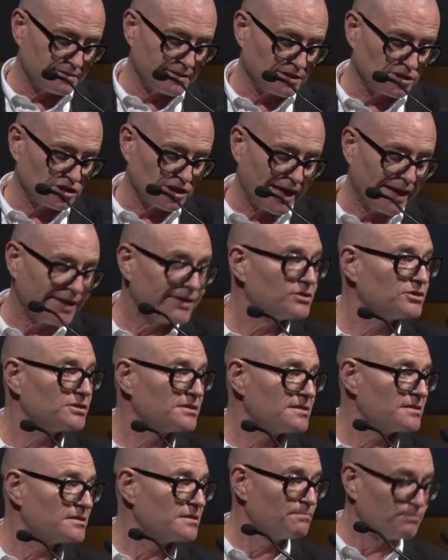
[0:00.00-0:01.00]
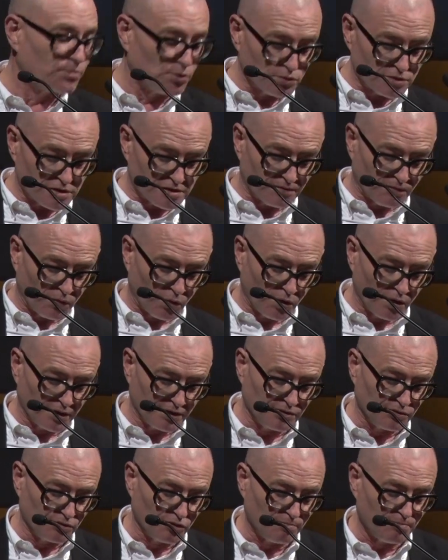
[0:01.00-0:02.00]
that challenges the post-war
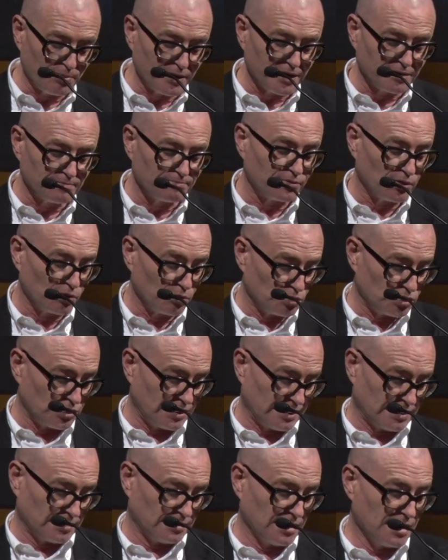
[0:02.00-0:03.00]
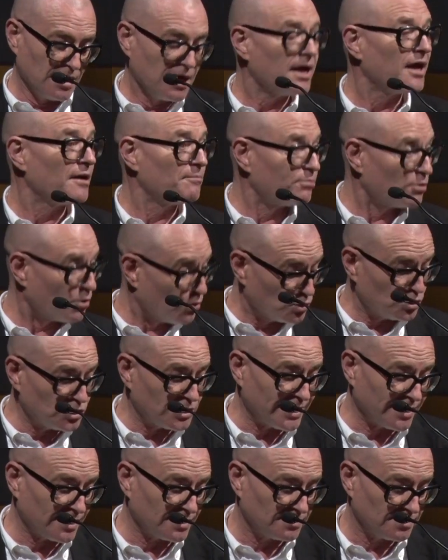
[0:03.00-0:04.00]
European project, a
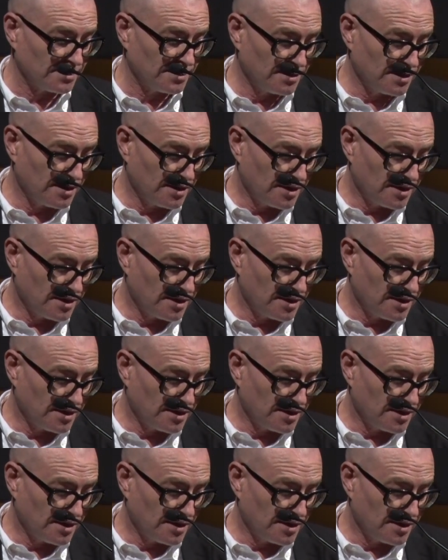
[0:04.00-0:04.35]
project